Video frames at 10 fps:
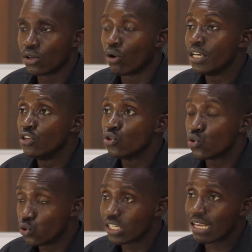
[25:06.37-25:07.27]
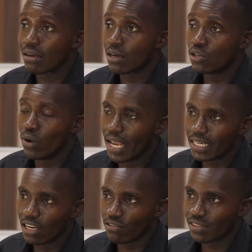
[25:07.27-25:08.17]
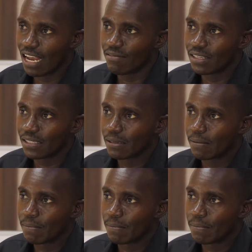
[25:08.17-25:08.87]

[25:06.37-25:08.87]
or in choosing your area of service.